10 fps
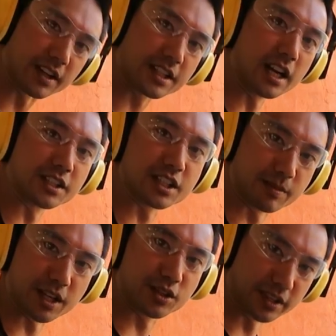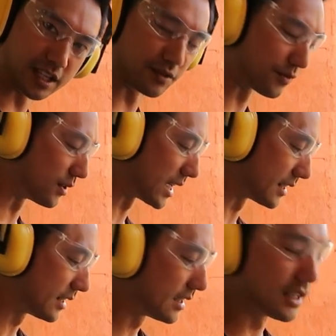give it a tug just to make sure it doesn't fall
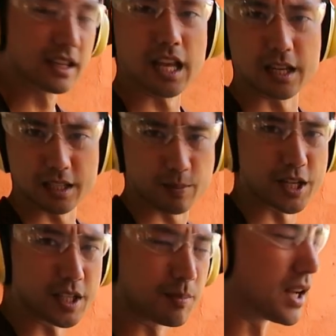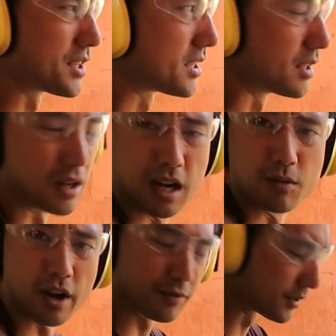out. That especially applies to
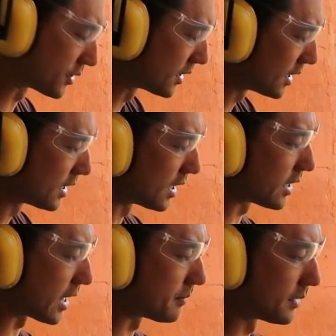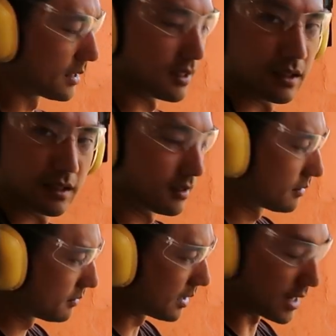uh, rifles, okay?
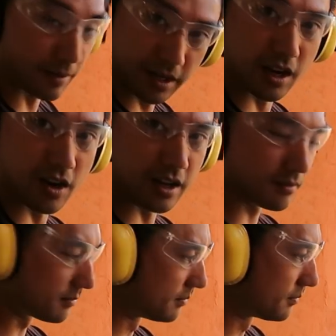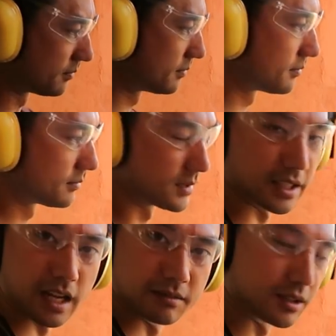Now I'm gonna go hot.
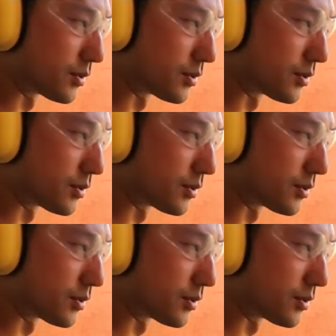Okay,